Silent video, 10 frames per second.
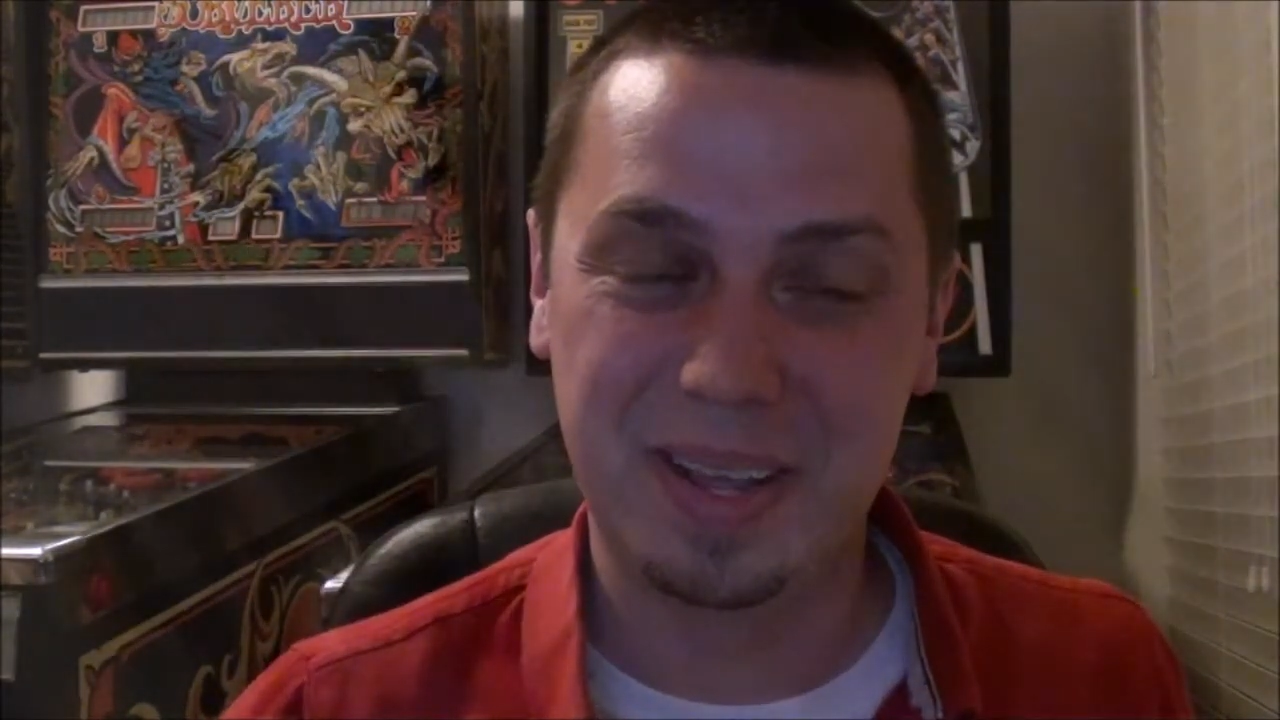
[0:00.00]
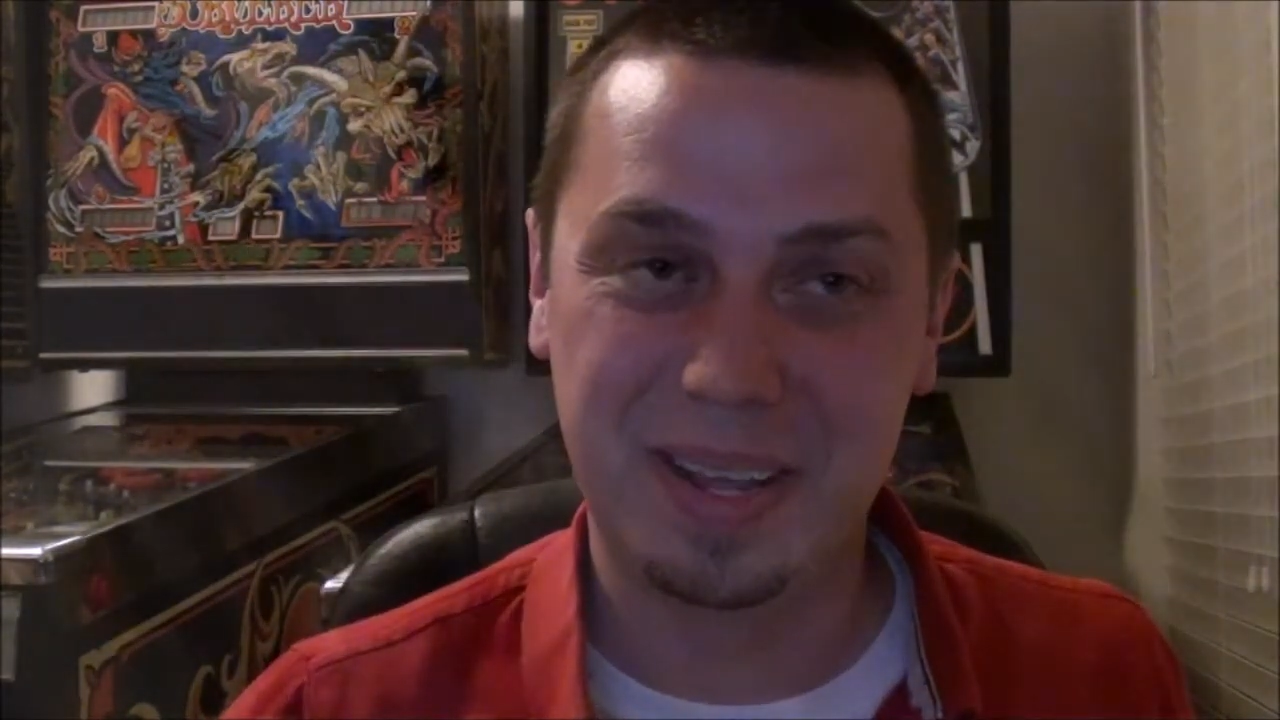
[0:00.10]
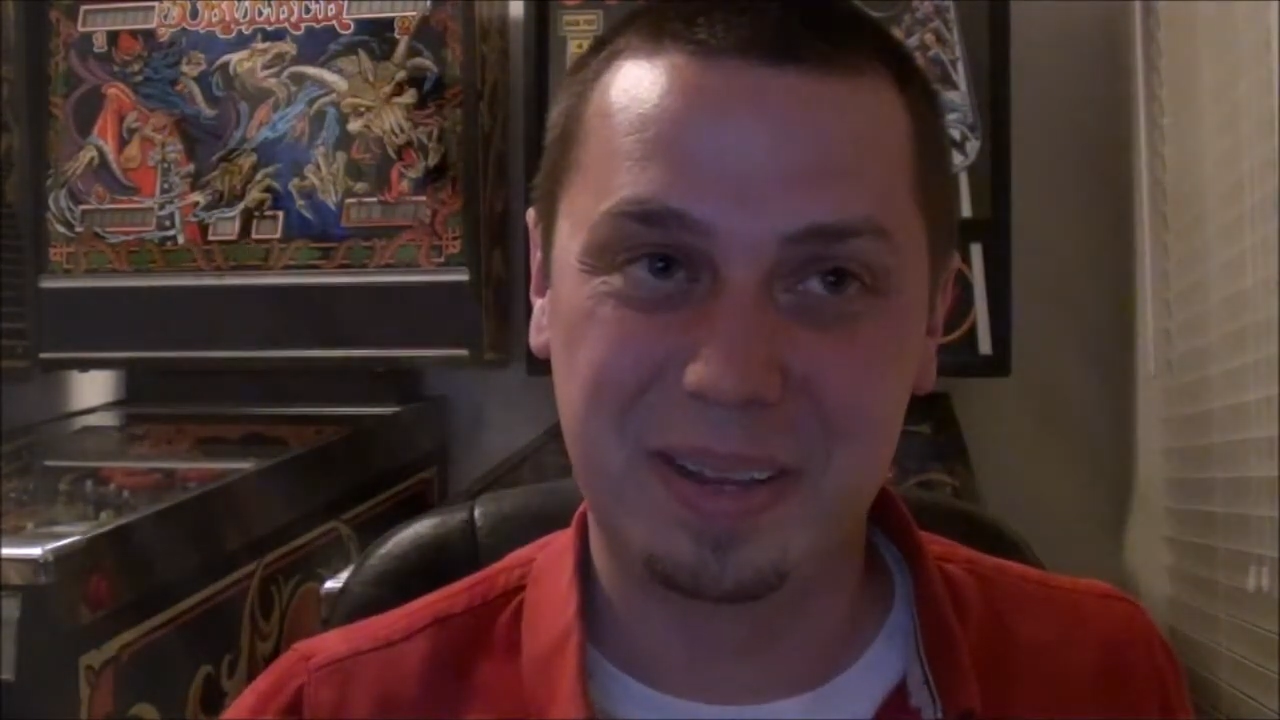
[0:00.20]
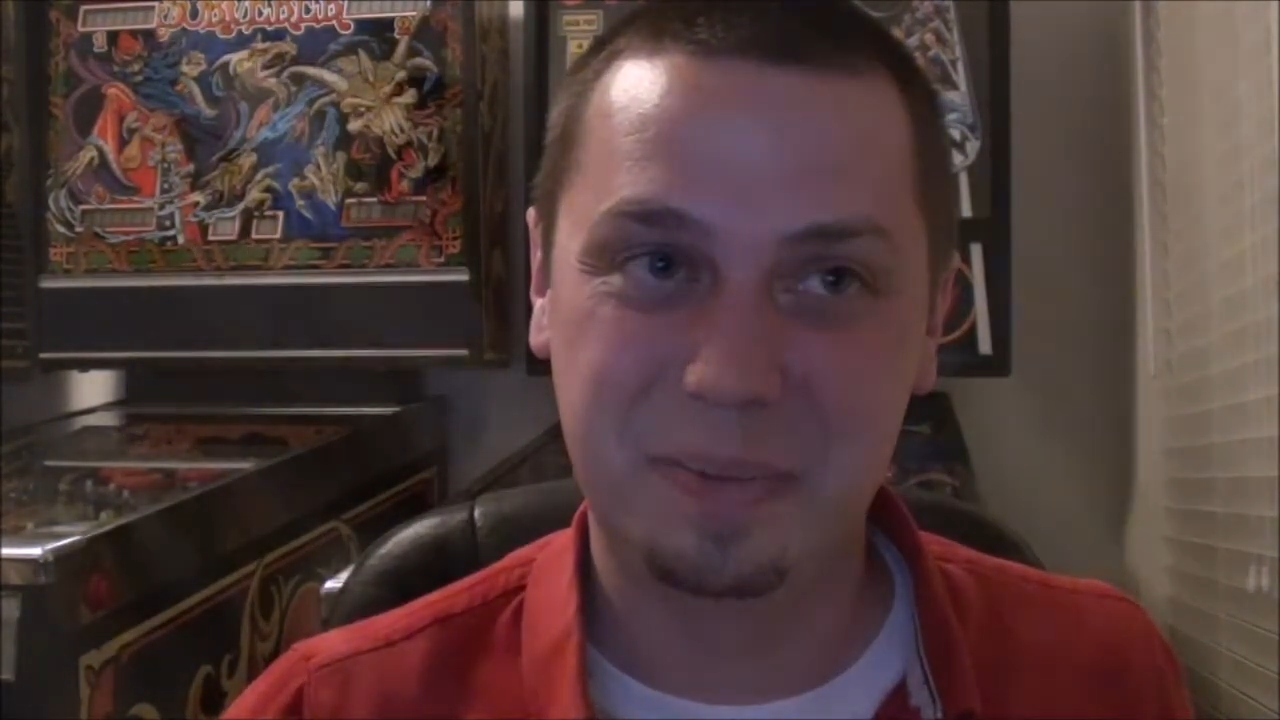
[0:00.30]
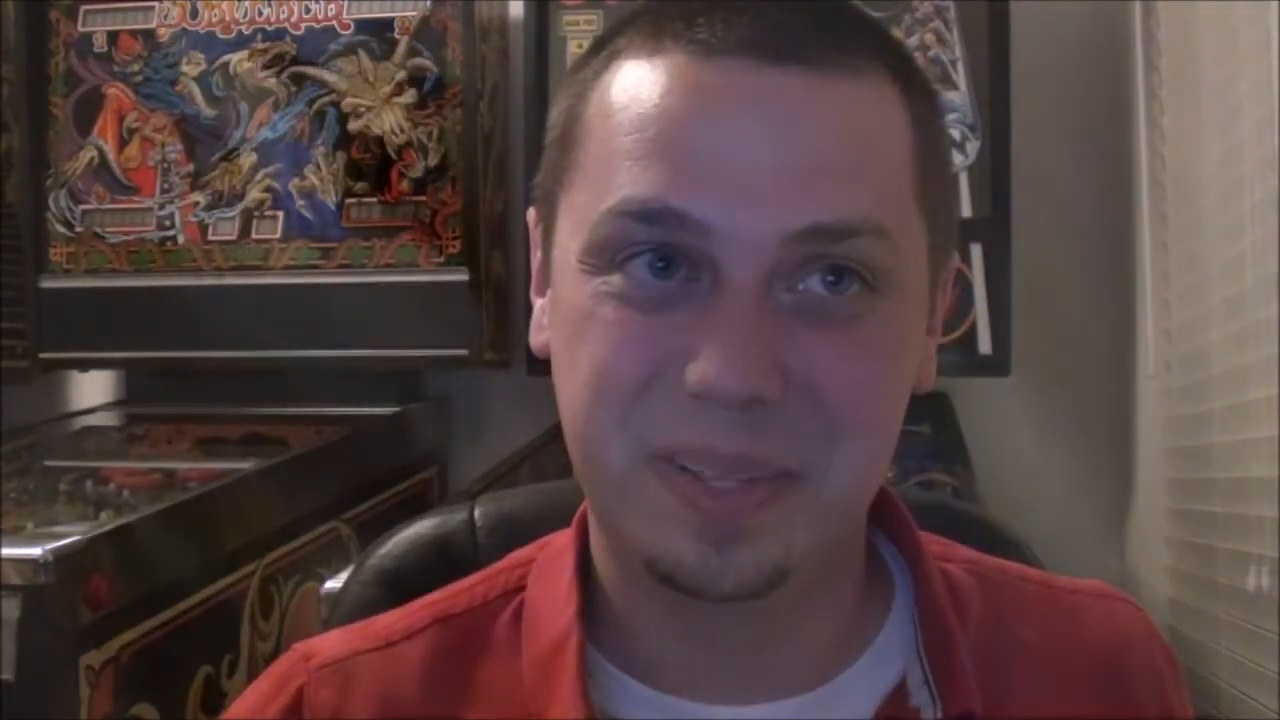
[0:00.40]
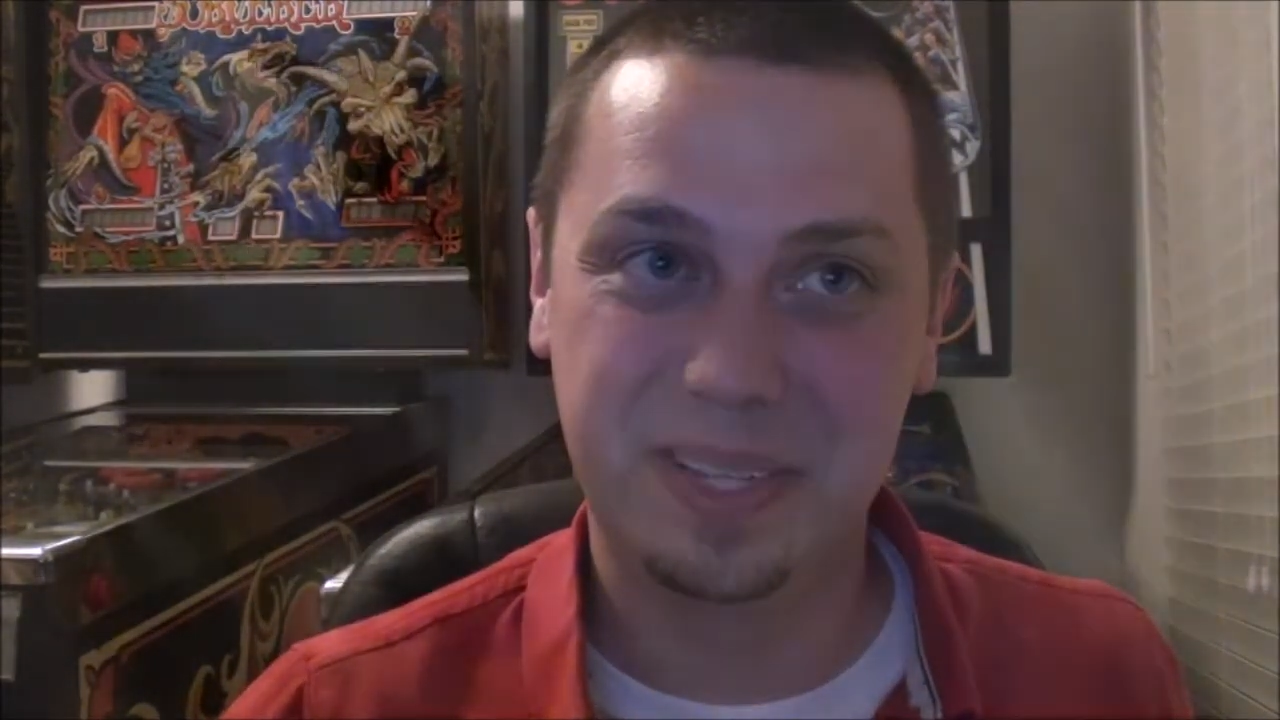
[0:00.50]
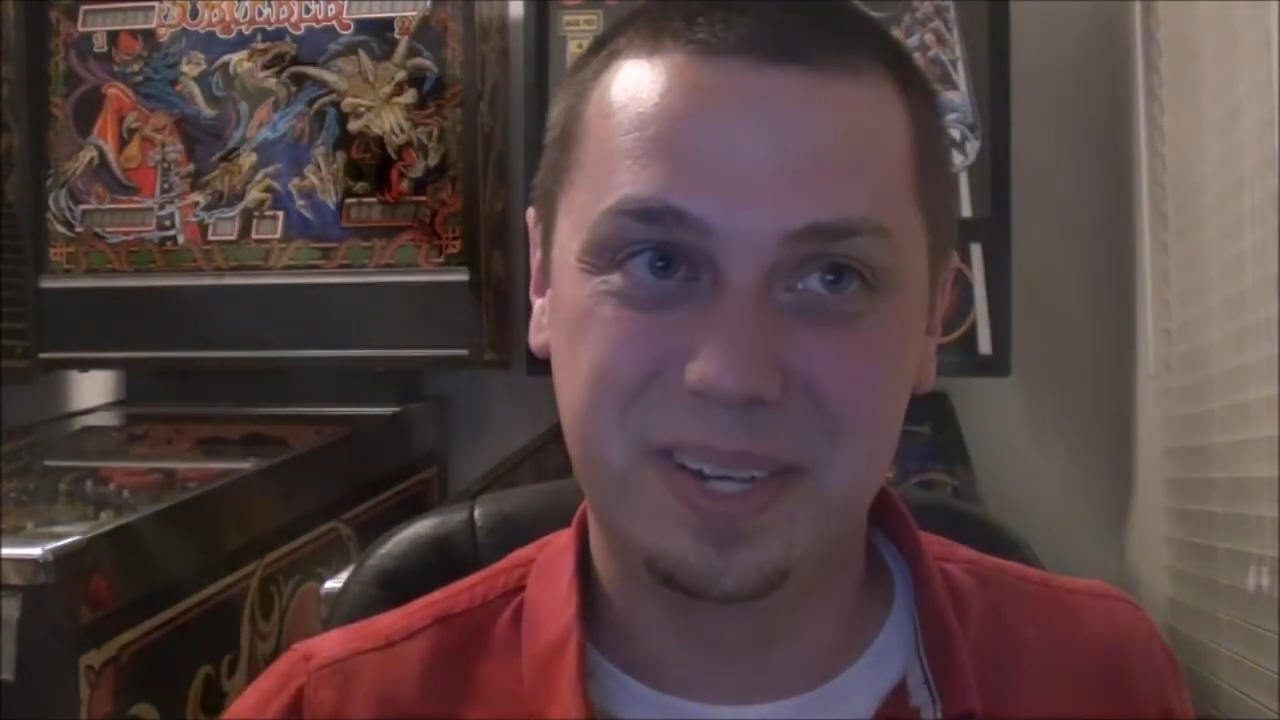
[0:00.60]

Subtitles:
but the